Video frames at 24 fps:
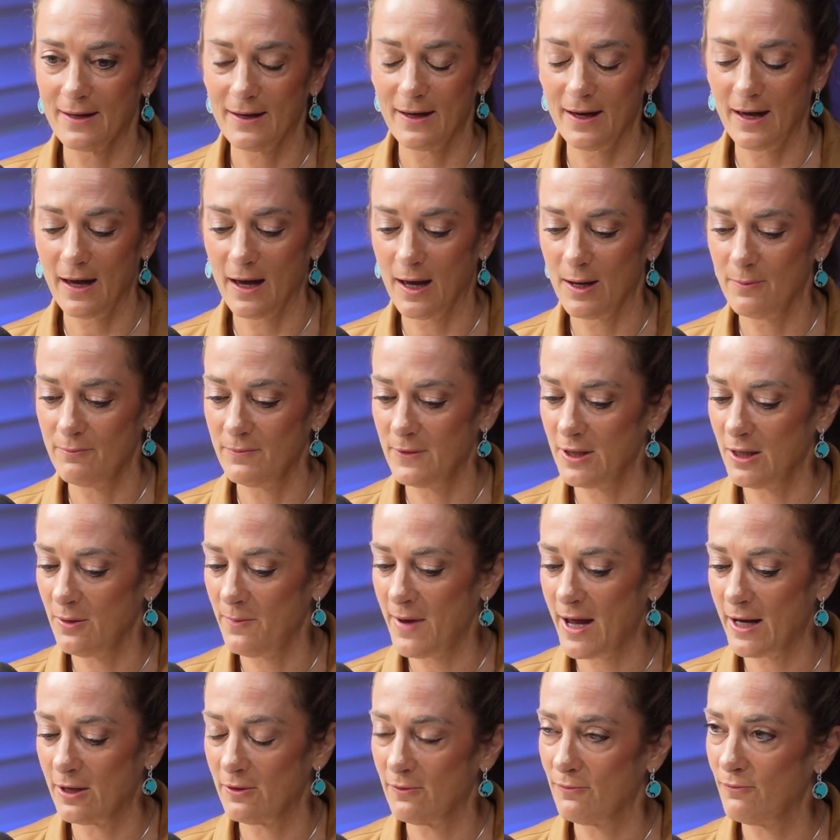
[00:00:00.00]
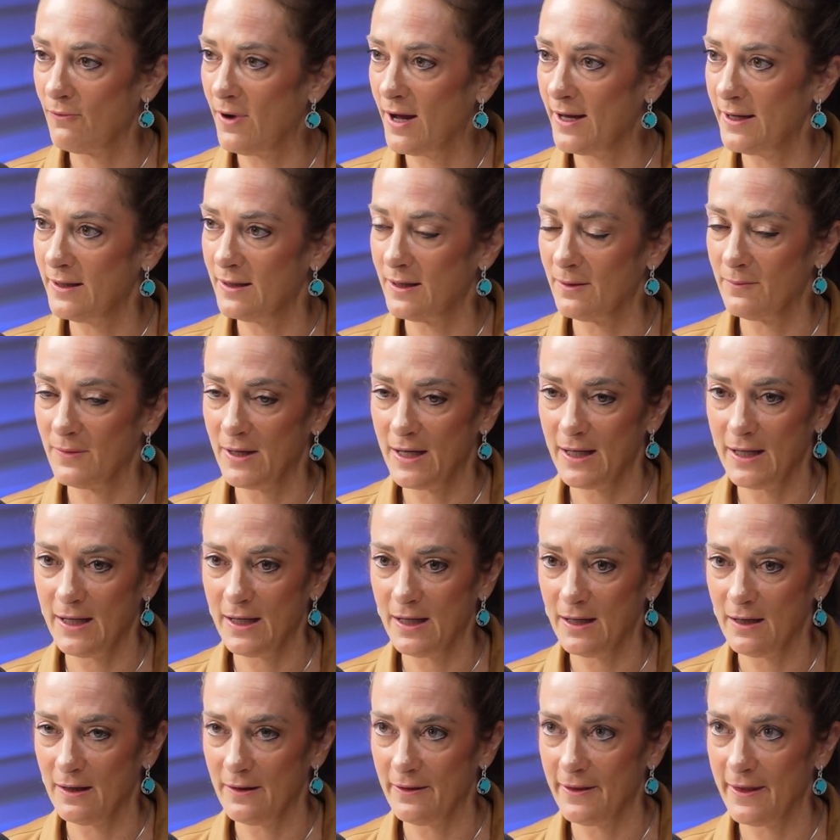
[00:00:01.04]
um, no matter what. I'm
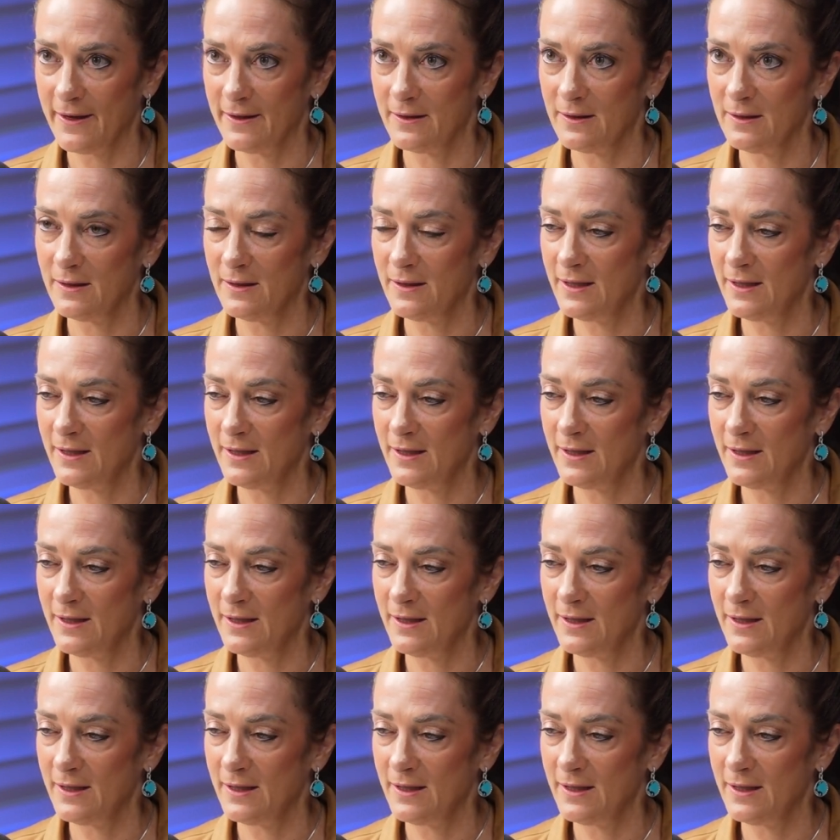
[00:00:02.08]
getting the